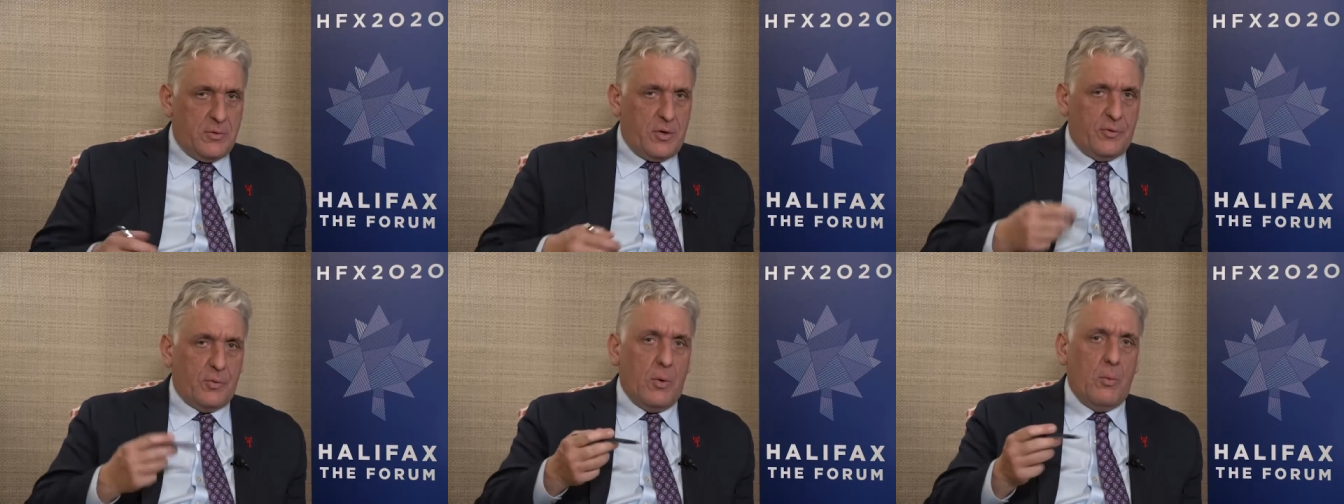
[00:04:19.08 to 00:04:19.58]

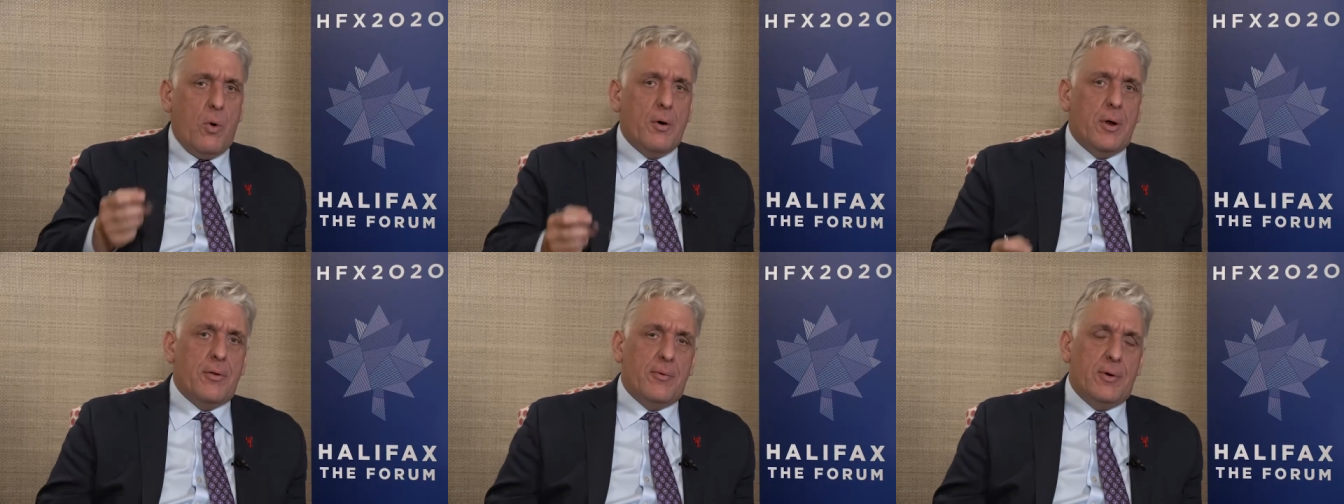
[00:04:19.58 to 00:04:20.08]
Just
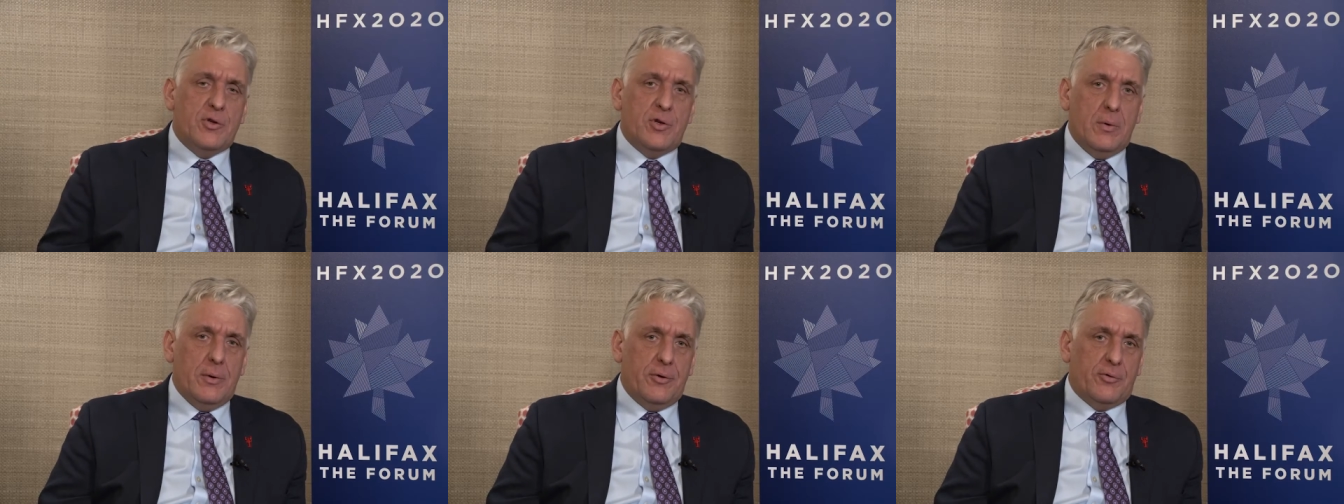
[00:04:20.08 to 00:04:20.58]
one other
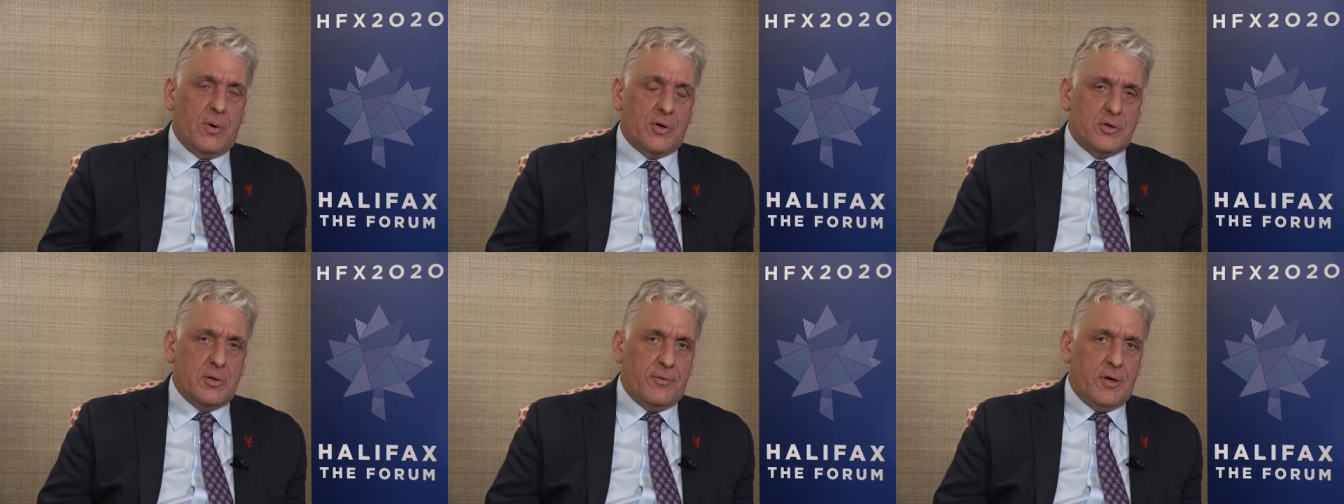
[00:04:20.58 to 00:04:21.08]
issue on this
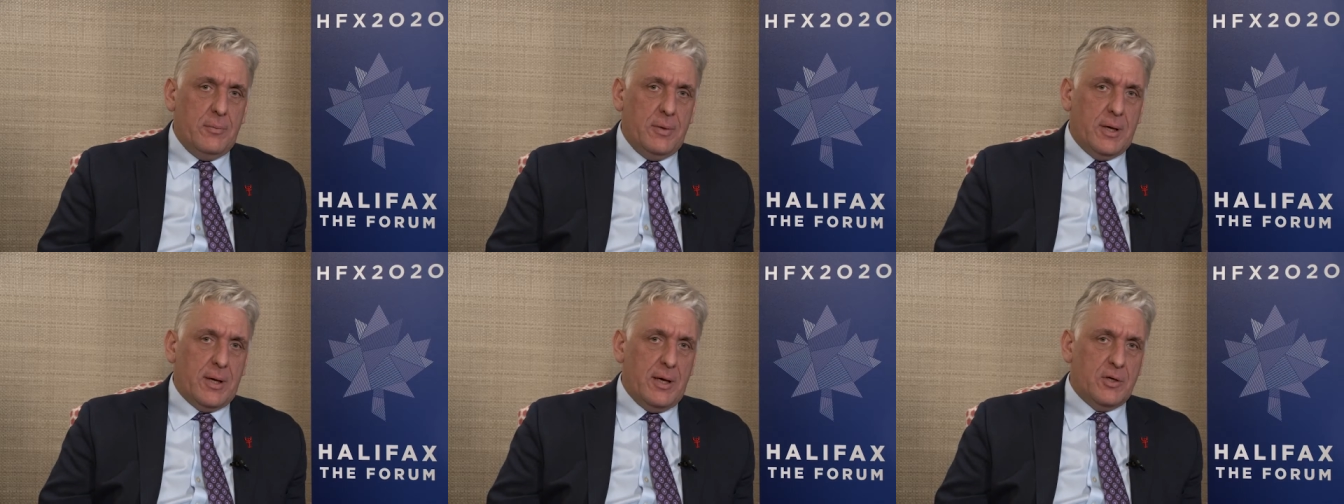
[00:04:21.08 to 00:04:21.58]
question of
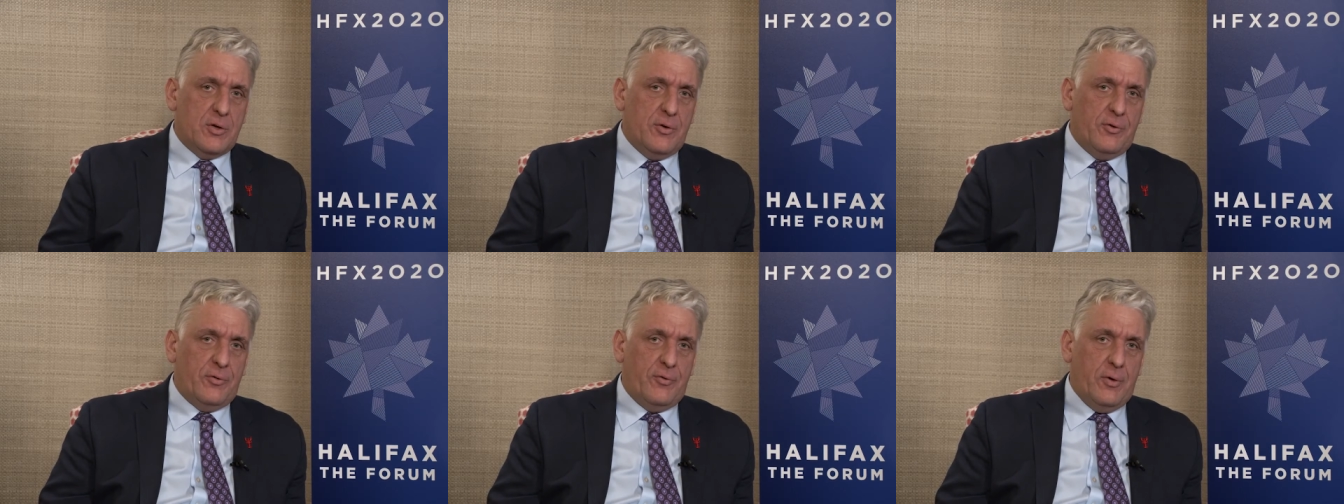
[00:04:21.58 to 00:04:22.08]

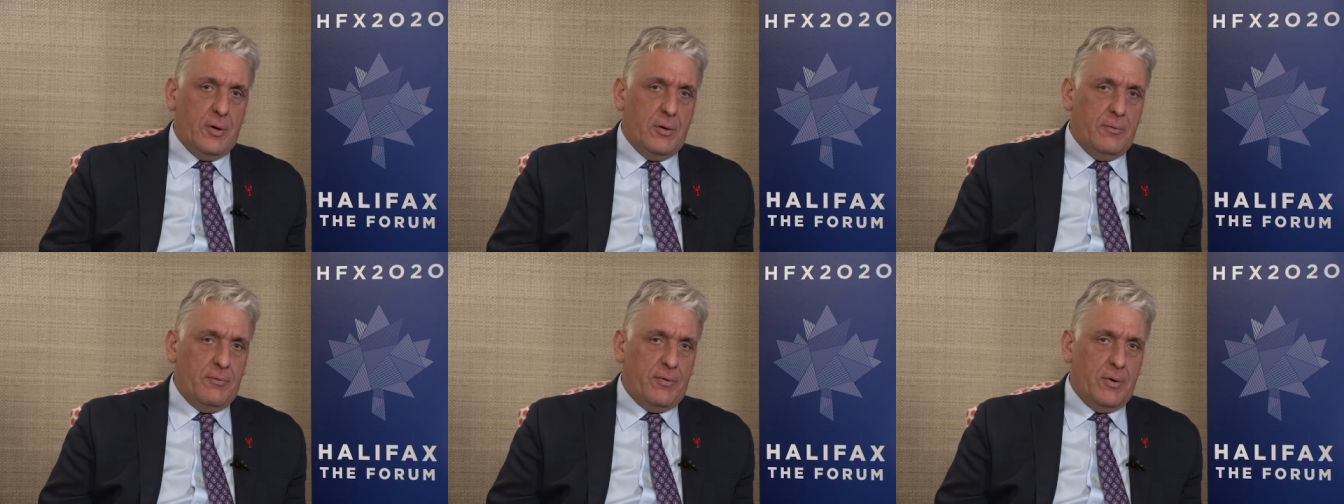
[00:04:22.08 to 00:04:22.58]
communications
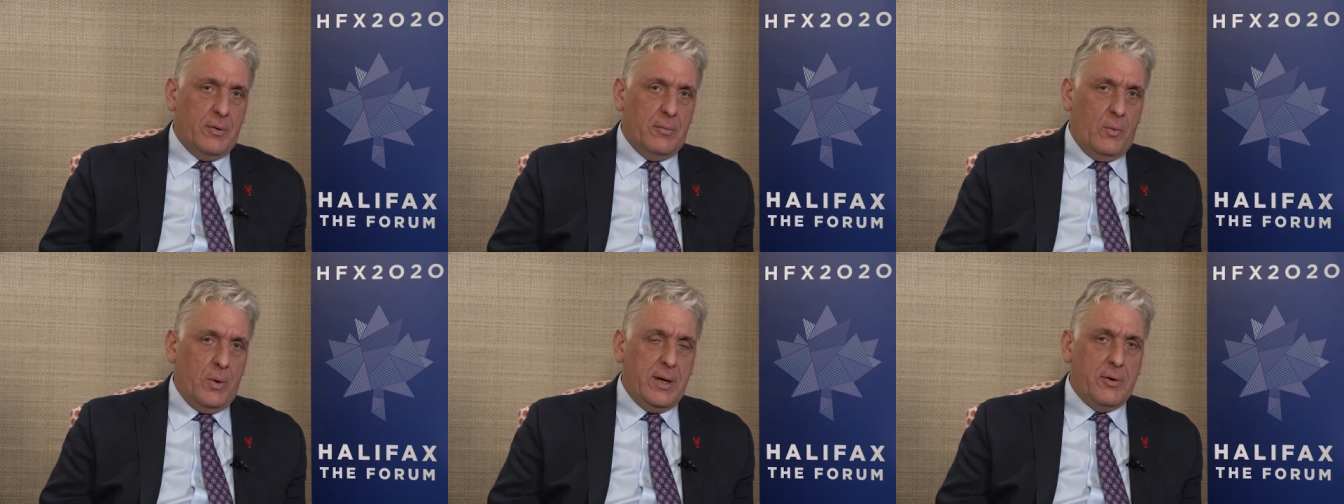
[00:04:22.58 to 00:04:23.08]
for for
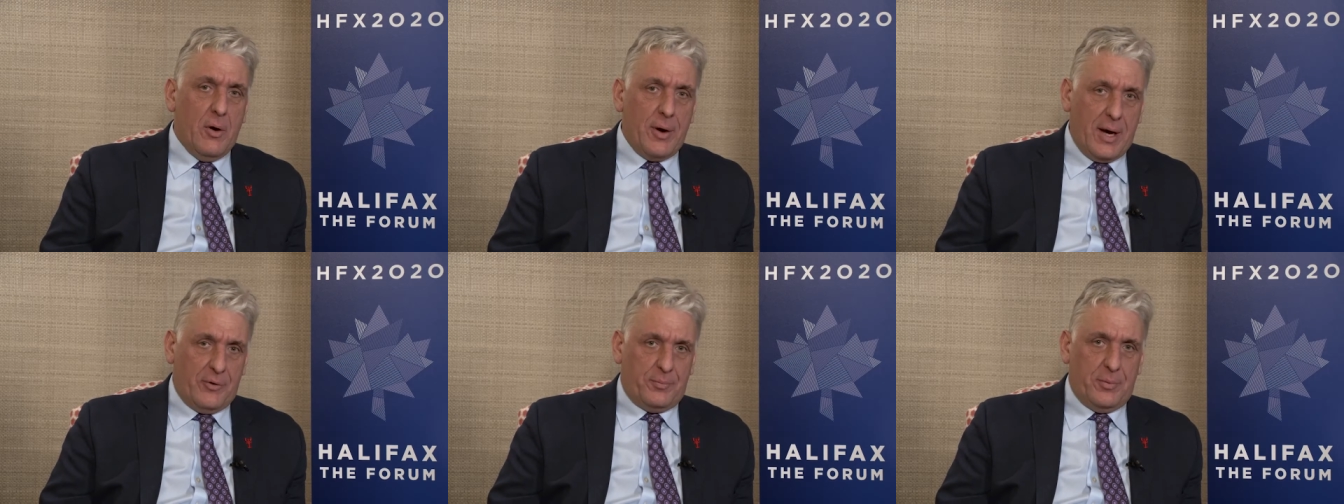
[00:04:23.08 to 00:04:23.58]
we
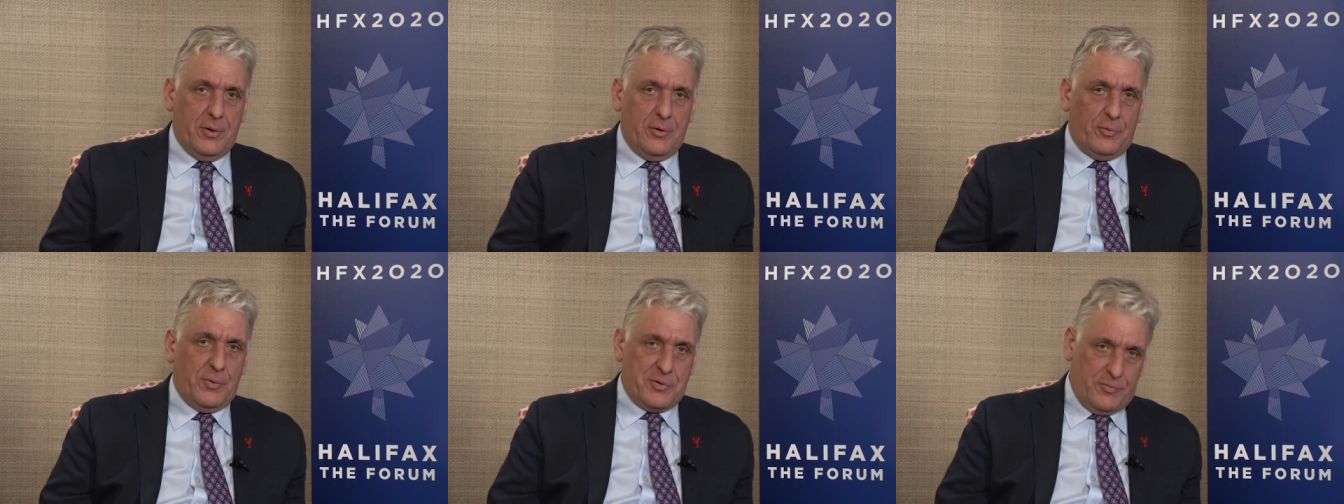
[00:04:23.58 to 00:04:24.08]

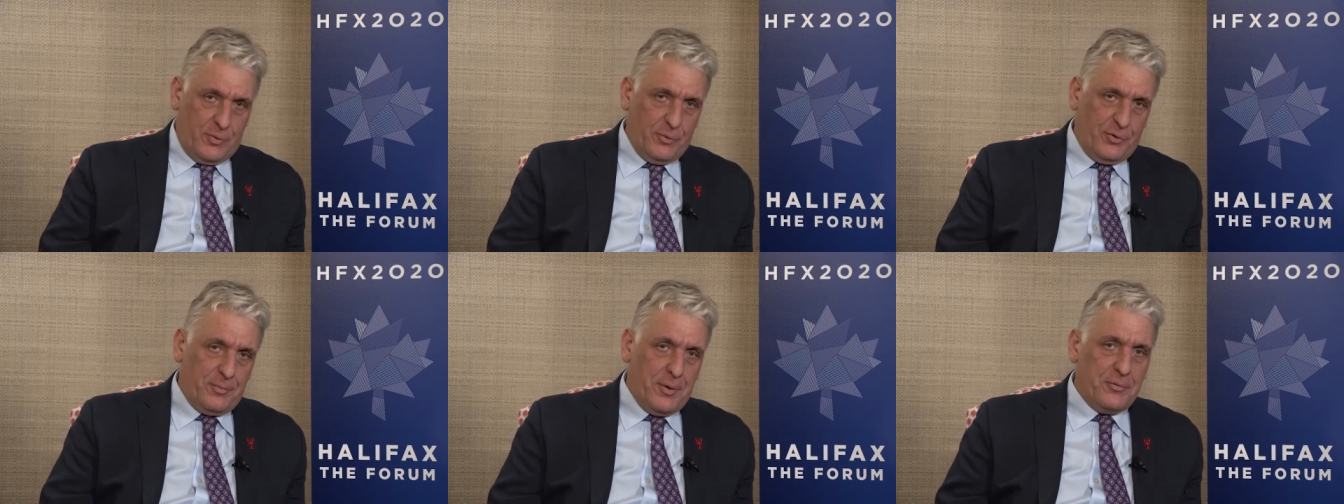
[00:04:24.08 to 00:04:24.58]
non-experts, which of
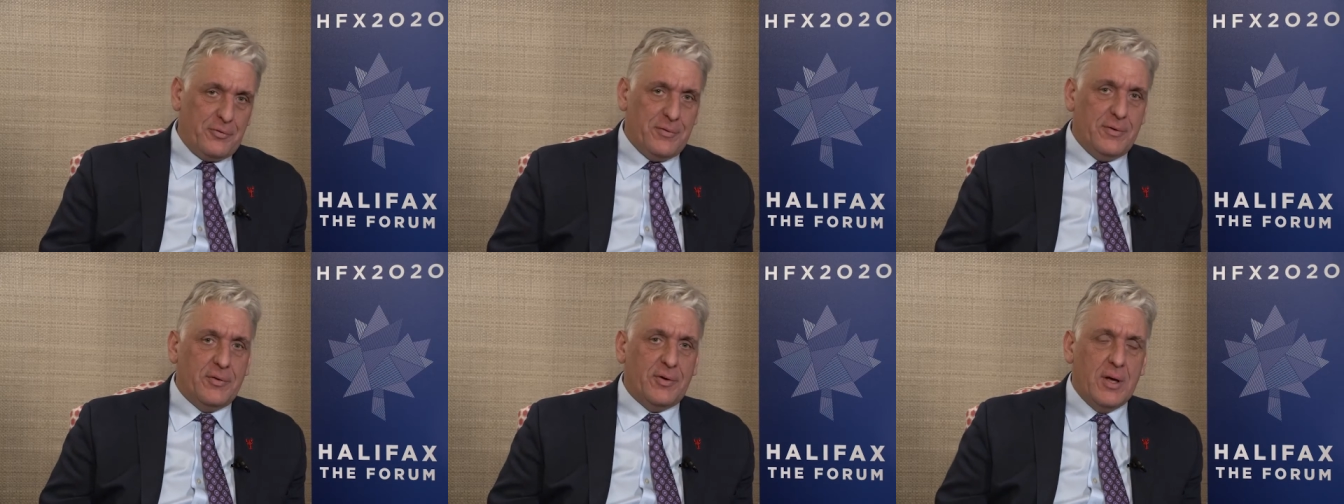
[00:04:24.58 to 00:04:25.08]
course is most
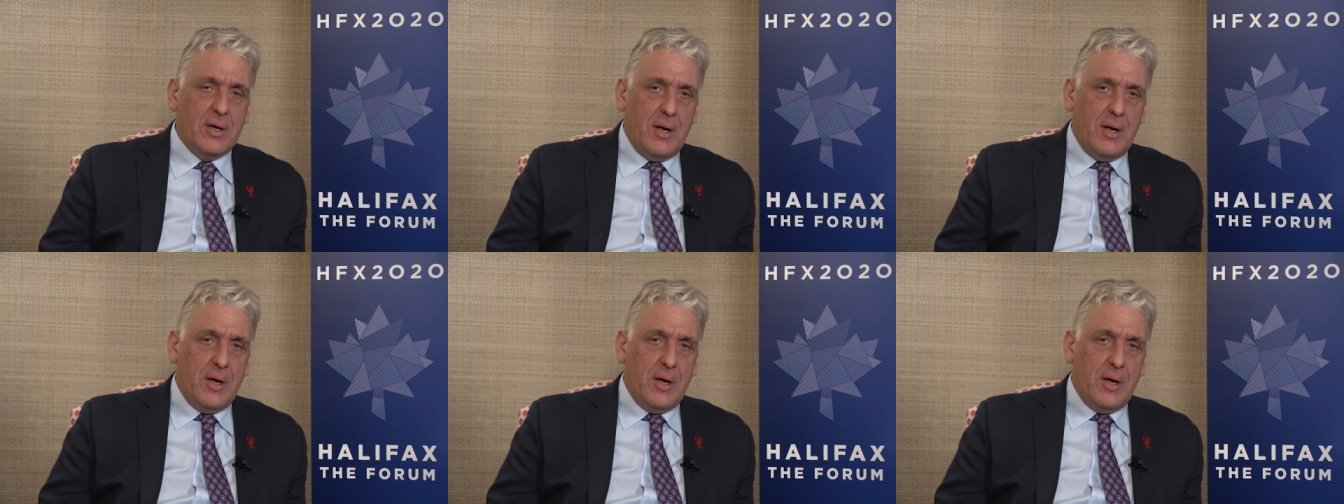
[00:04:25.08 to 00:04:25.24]
of us.